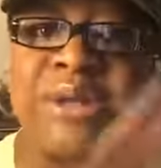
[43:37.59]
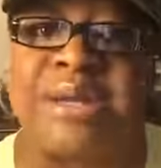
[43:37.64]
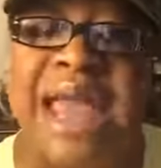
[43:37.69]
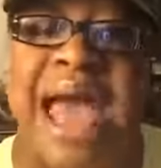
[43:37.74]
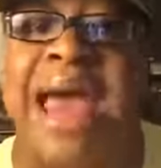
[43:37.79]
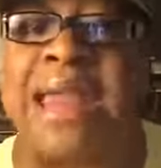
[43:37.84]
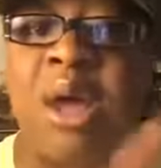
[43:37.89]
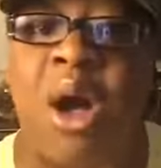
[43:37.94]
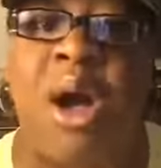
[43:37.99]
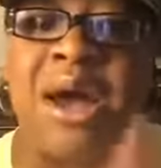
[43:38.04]

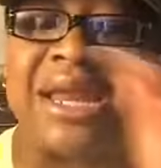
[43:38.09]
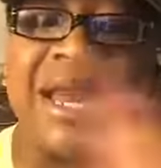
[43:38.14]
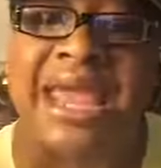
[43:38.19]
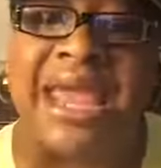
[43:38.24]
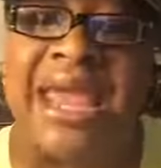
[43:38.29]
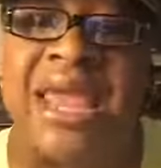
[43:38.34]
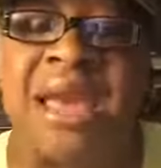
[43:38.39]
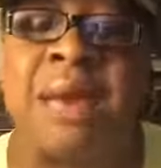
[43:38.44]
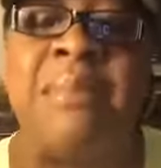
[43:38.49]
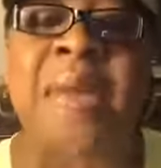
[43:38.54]
not on
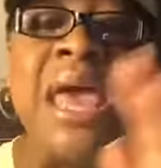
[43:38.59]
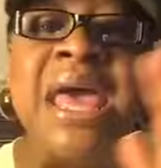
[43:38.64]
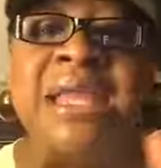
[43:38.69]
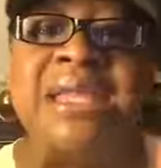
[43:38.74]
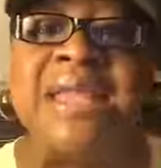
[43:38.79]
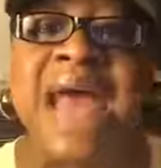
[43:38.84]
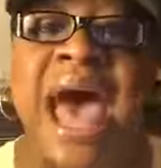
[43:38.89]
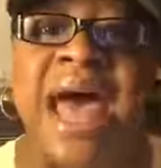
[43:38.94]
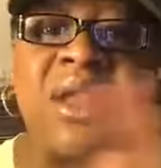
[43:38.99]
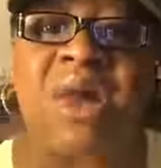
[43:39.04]
him,
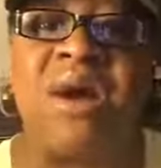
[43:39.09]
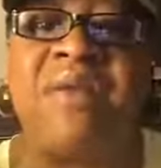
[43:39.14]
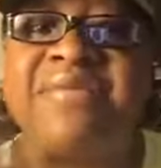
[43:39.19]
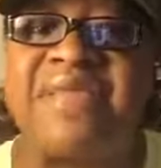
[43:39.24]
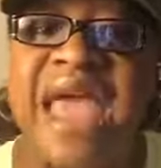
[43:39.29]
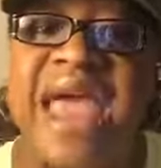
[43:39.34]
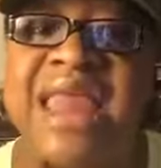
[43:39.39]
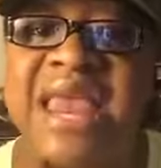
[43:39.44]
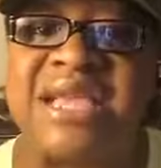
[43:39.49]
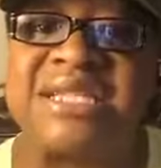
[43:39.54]
not on
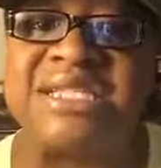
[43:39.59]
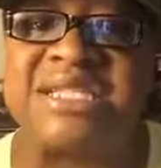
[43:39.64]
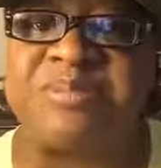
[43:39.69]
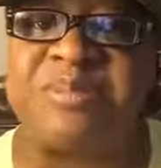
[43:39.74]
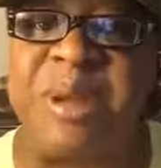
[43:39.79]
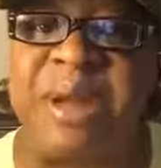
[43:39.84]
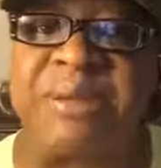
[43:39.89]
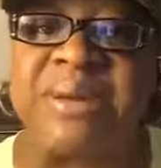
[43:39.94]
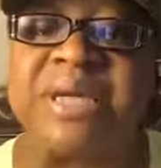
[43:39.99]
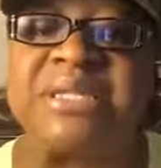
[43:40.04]
that
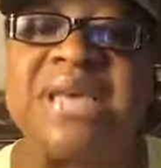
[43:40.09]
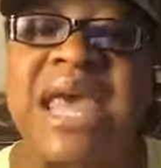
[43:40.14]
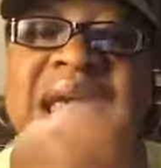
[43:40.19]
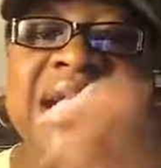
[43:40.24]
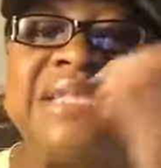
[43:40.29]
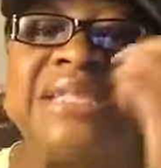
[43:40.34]
experience.